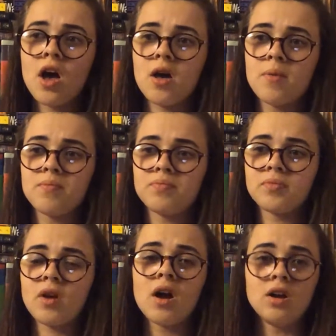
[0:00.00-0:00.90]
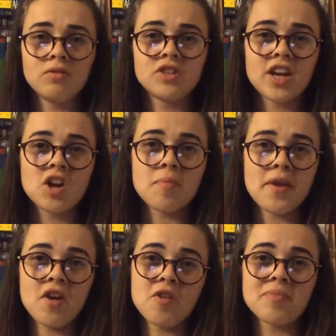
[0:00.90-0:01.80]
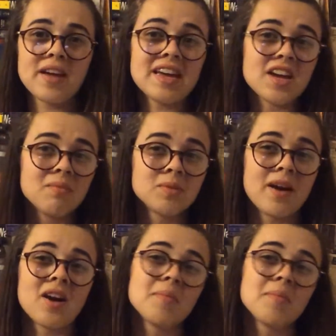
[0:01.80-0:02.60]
I love Jacob and I hope that he comes back.